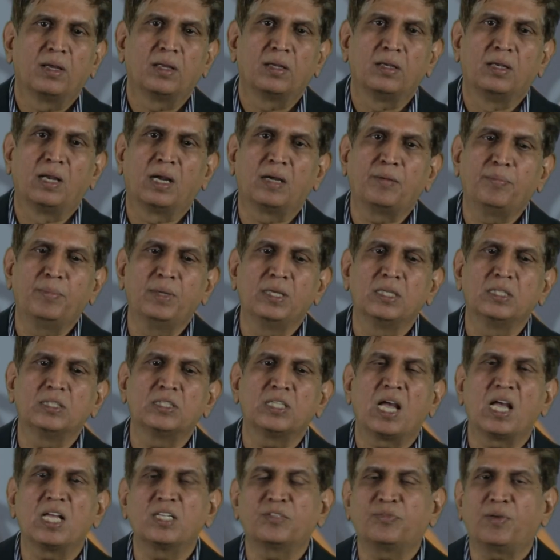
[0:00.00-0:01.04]
That means
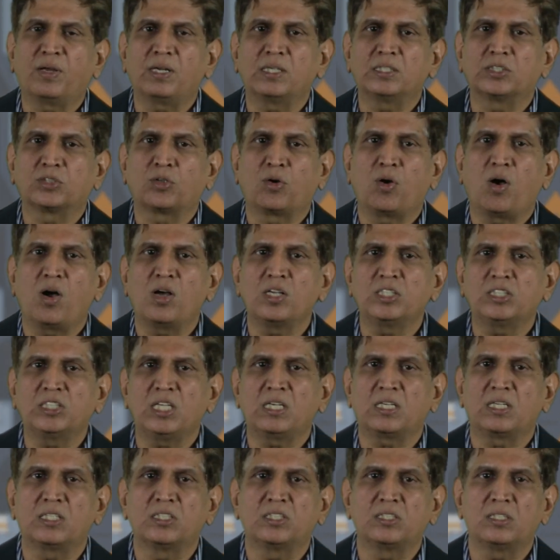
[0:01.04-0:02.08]
as far as costs
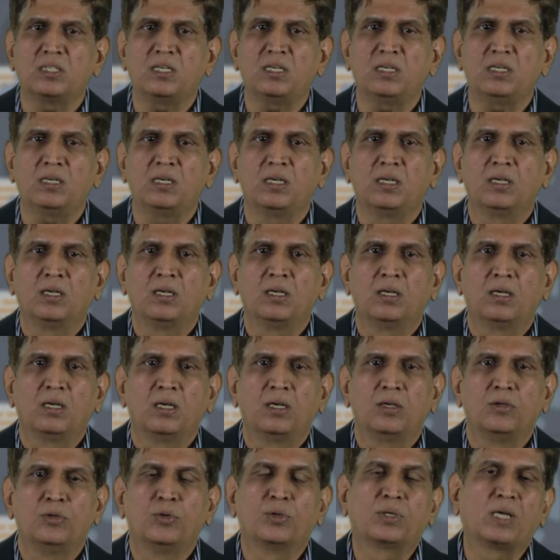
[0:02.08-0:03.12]
are concerned,
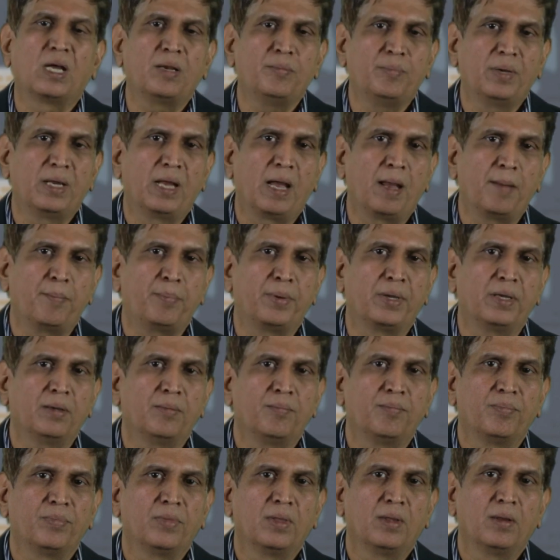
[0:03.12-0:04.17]
you can be happy,
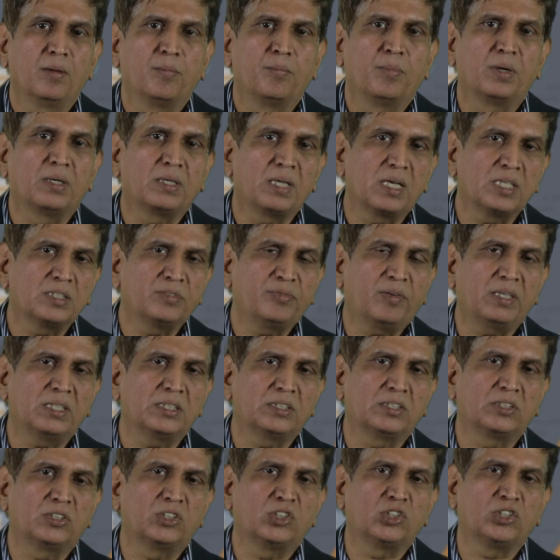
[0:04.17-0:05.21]
but as far
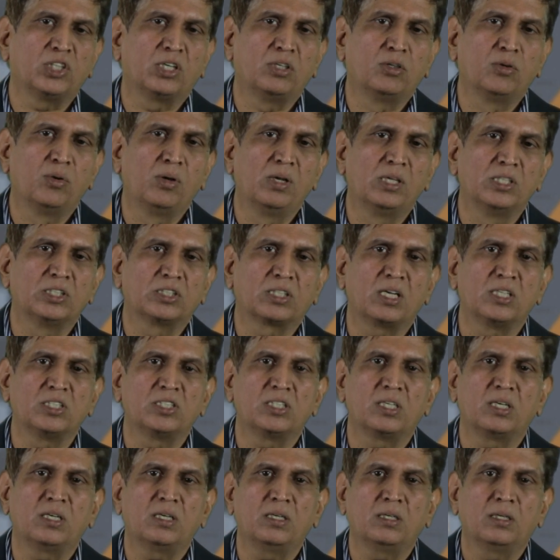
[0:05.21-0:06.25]
as schedule is
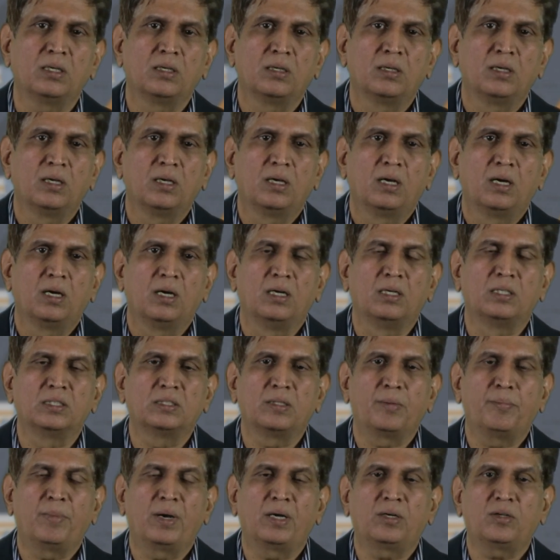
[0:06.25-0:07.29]
concerned, it is
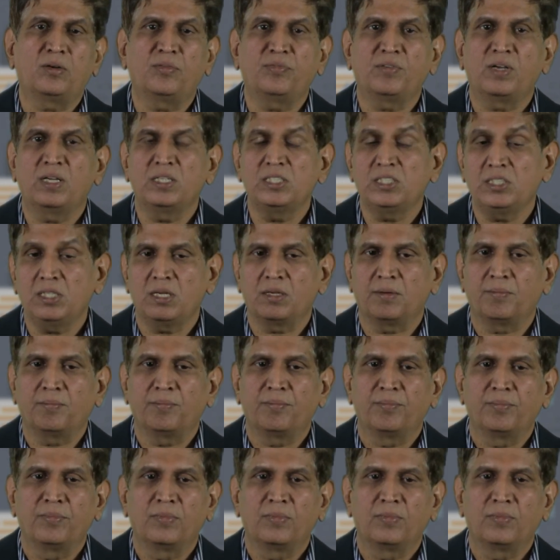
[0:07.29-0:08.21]
a matter of concern.